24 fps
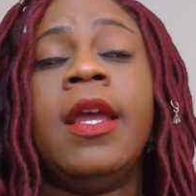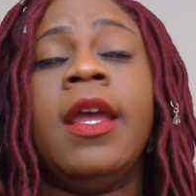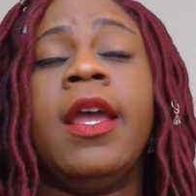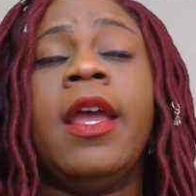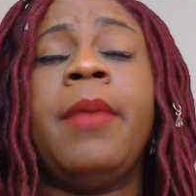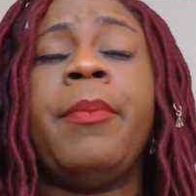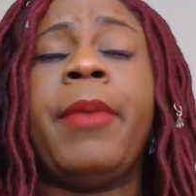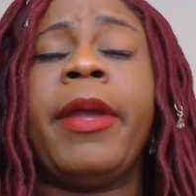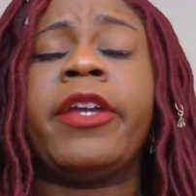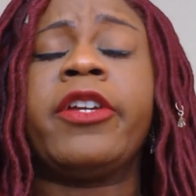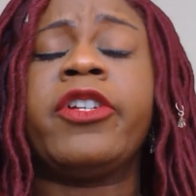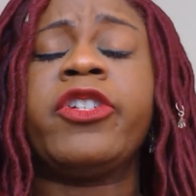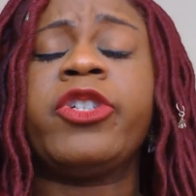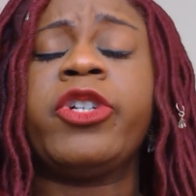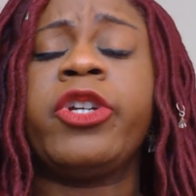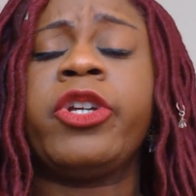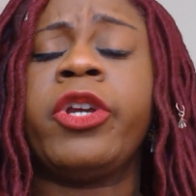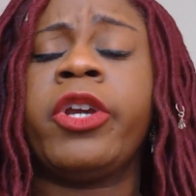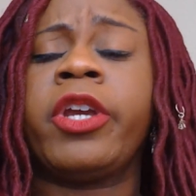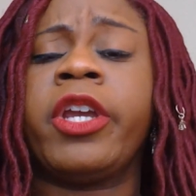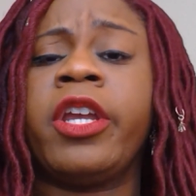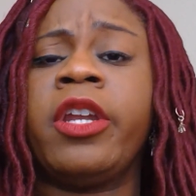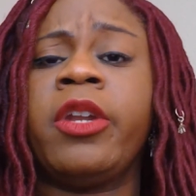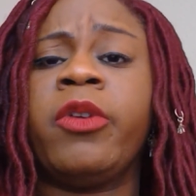and making sure
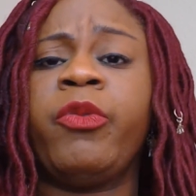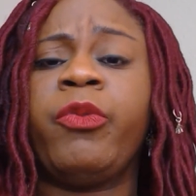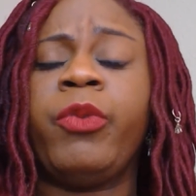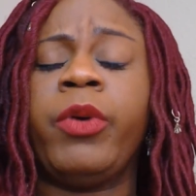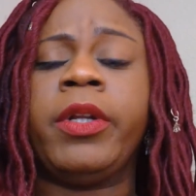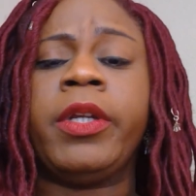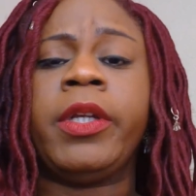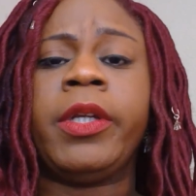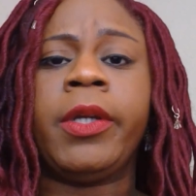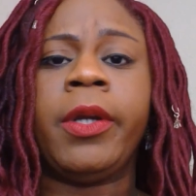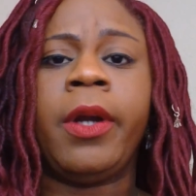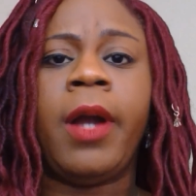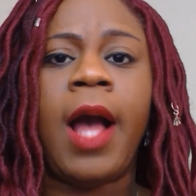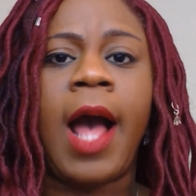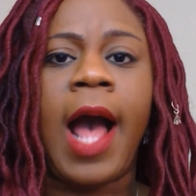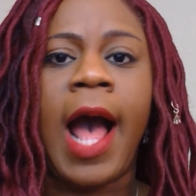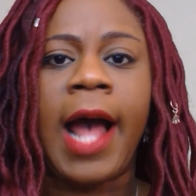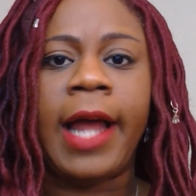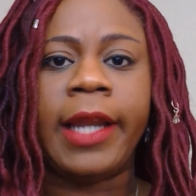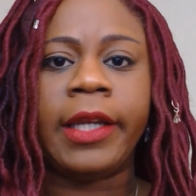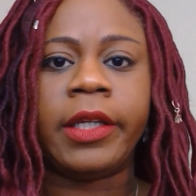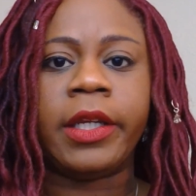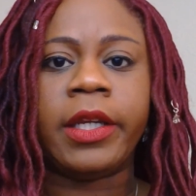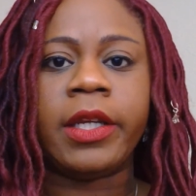you're getting in front of your
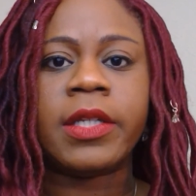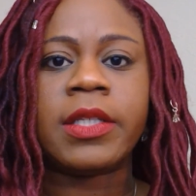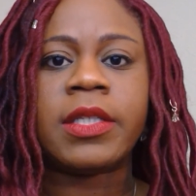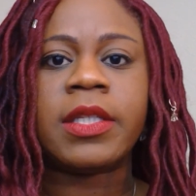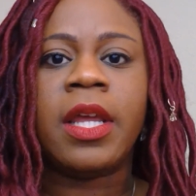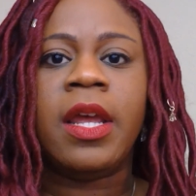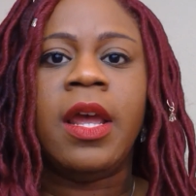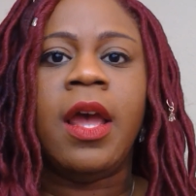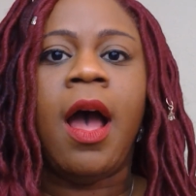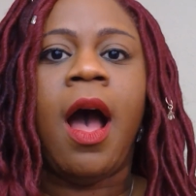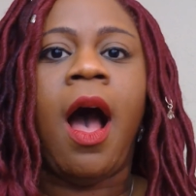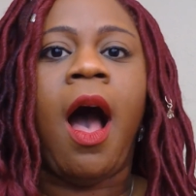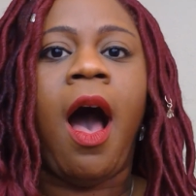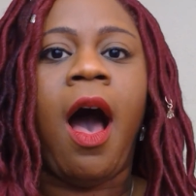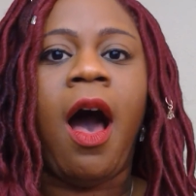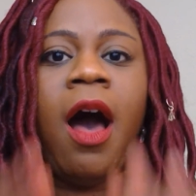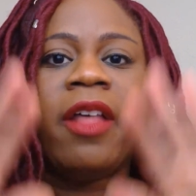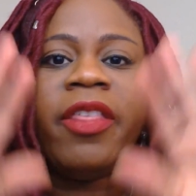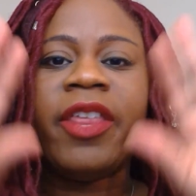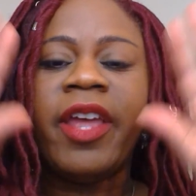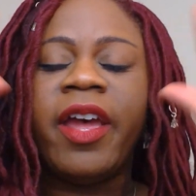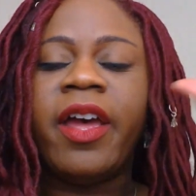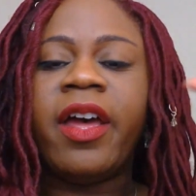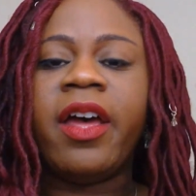audience. All
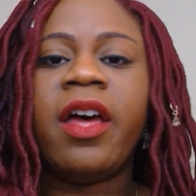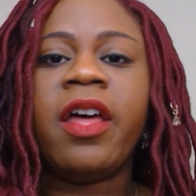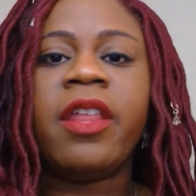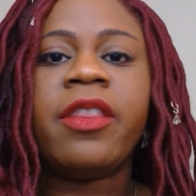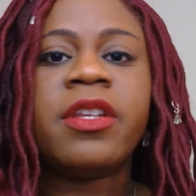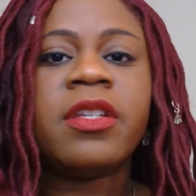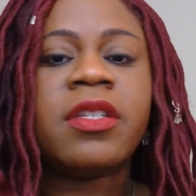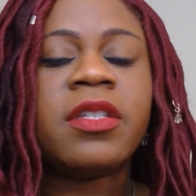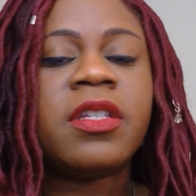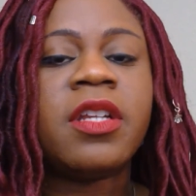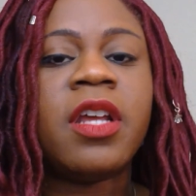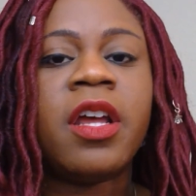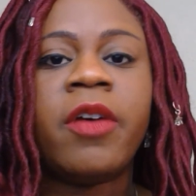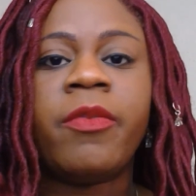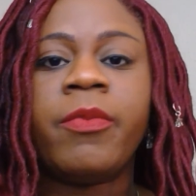that other stuff